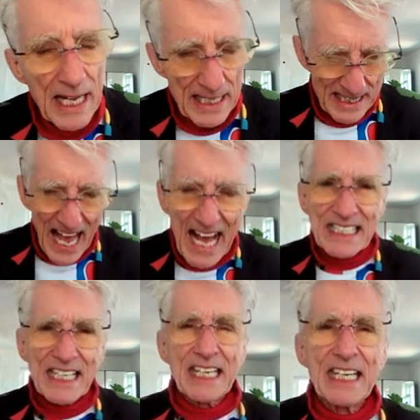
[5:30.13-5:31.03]
And
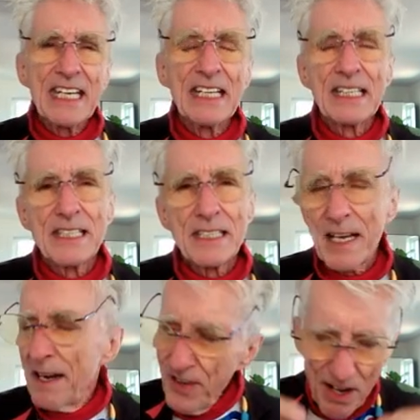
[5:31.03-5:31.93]
that's the key in the
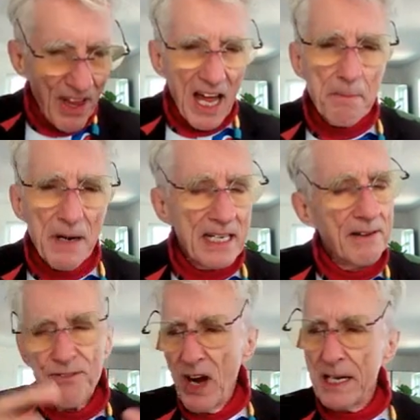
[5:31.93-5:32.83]
society. If you have a lot of money,
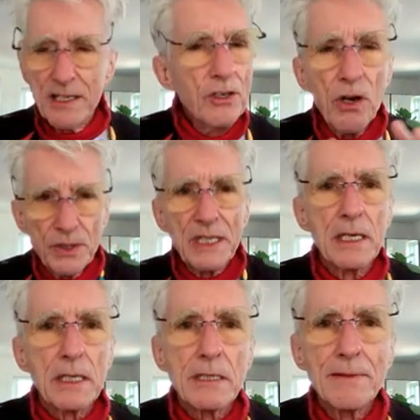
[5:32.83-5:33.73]
fine. You don't need
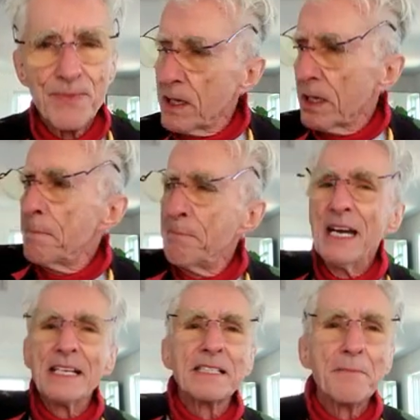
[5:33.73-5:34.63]
this. You're going to
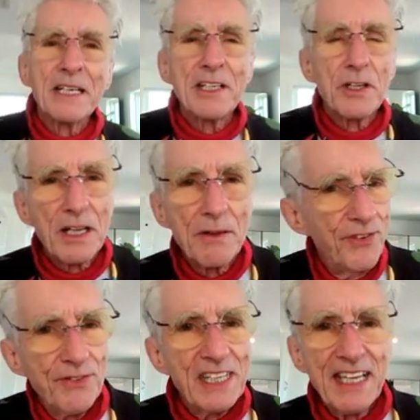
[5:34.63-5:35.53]
pay somebody
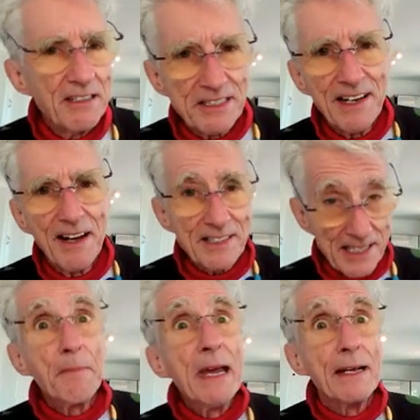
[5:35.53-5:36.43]

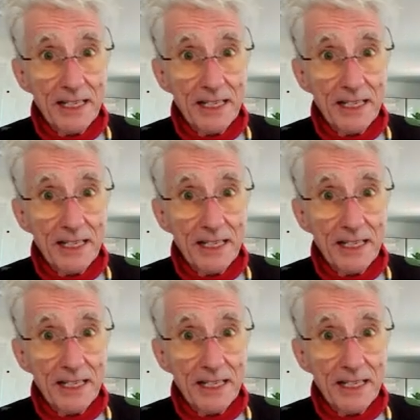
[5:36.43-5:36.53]
$50,000 like me.